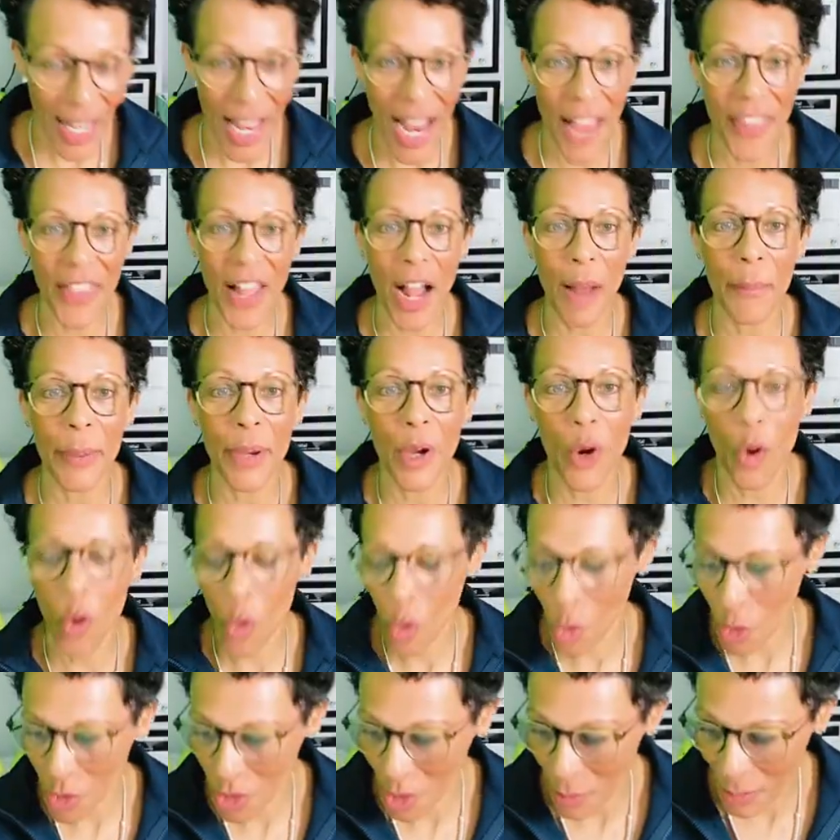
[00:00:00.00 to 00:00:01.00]
And that'd be
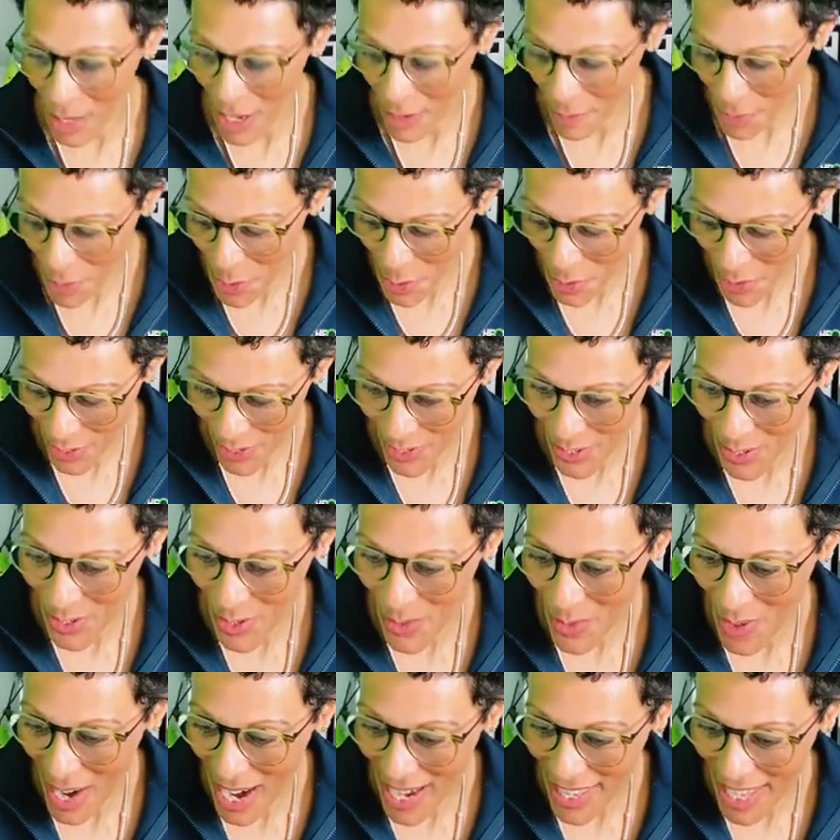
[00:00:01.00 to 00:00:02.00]
awesome if you could
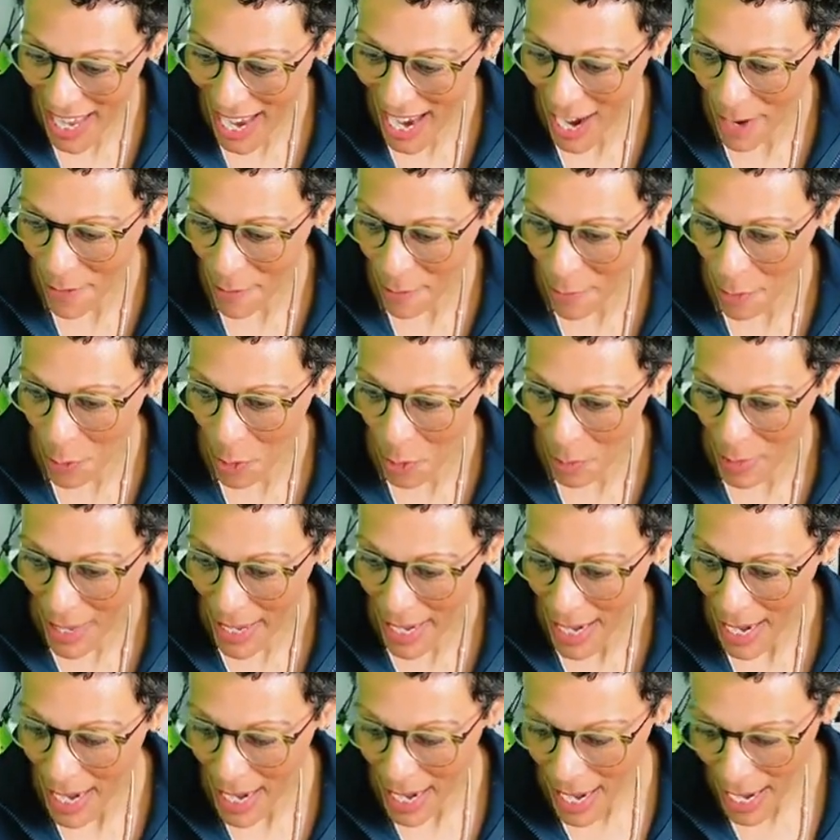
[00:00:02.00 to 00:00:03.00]
try that out for
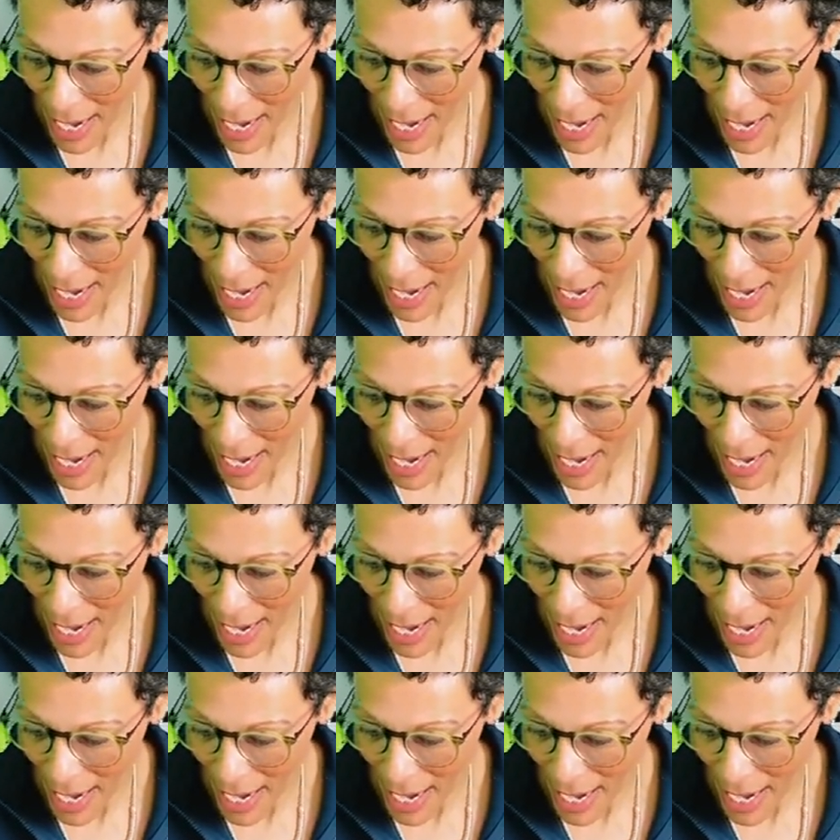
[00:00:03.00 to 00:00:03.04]
me.